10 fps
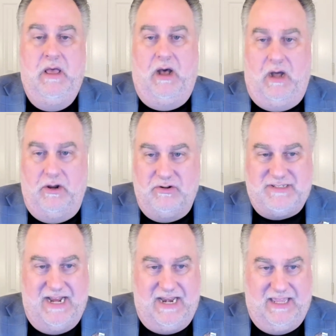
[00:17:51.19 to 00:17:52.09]

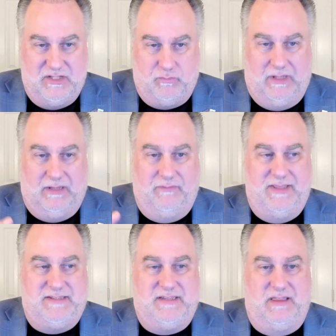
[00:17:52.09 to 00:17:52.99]
understanding its
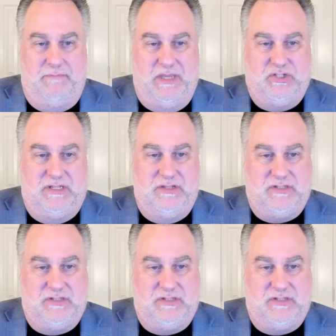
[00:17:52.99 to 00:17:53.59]
relevance to the mission.